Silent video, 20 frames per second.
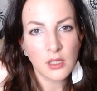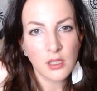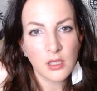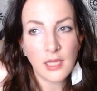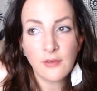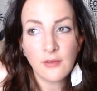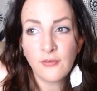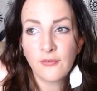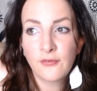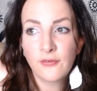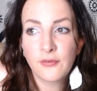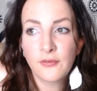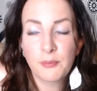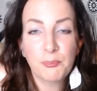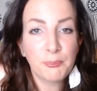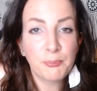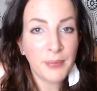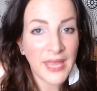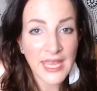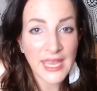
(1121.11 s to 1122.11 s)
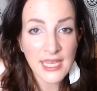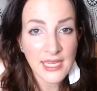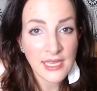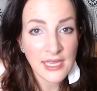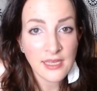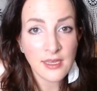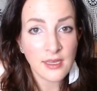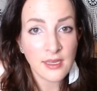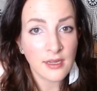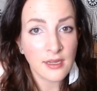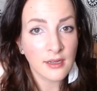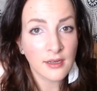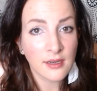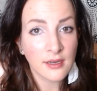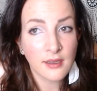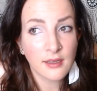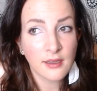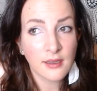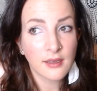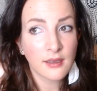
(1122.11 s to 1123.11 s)
If pain
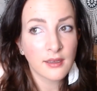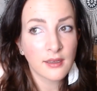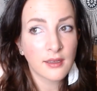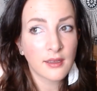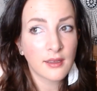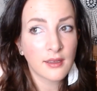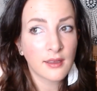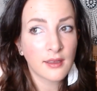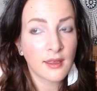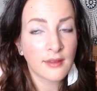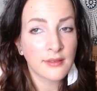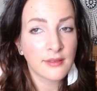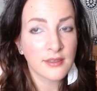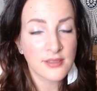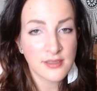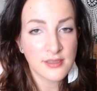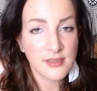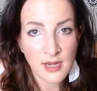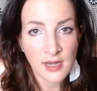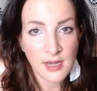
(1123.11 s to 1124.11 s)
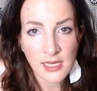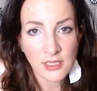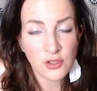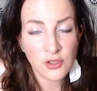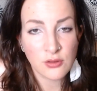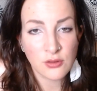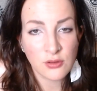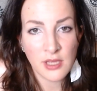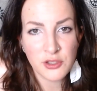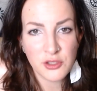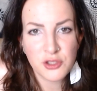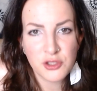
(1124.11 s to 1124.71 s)
and destruction